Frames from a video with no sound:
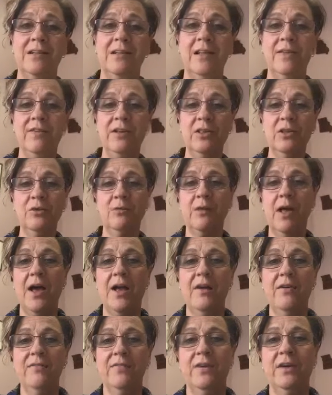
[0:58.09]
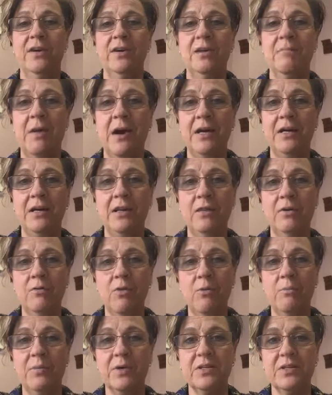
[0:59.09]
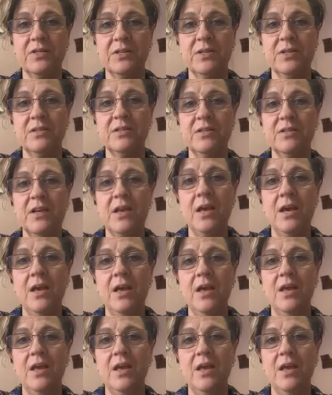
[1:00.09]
living their life and minding their own business,